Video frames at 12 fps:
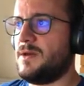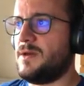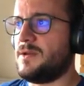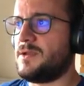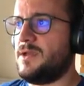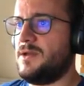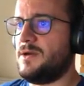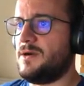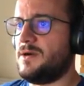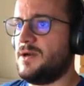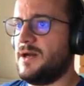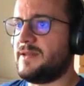And
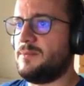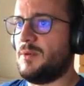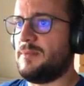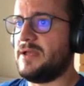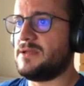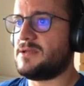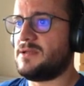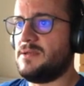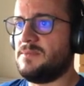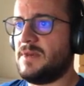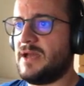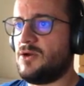here, at the moment,
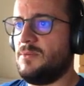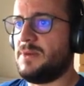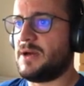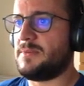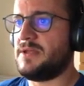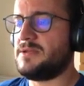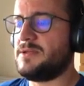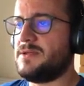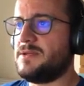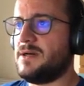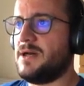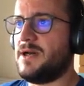in my compartment,
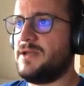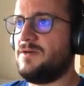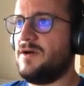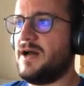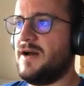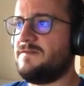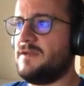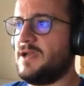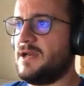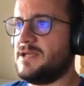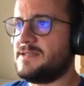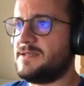I don't have any
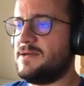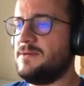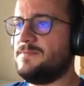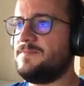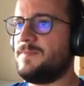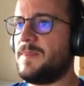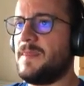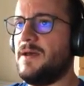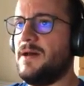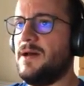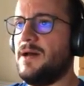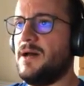cluster.
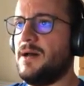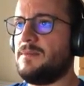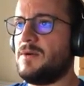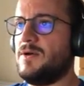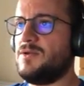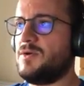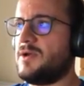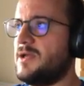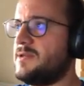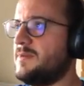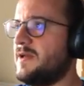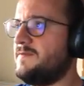Uh, I'm going to
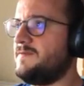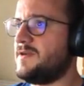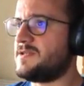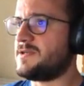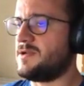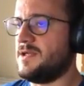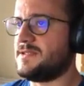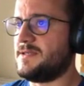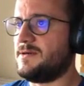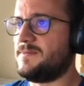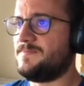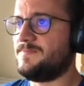create my first cluster.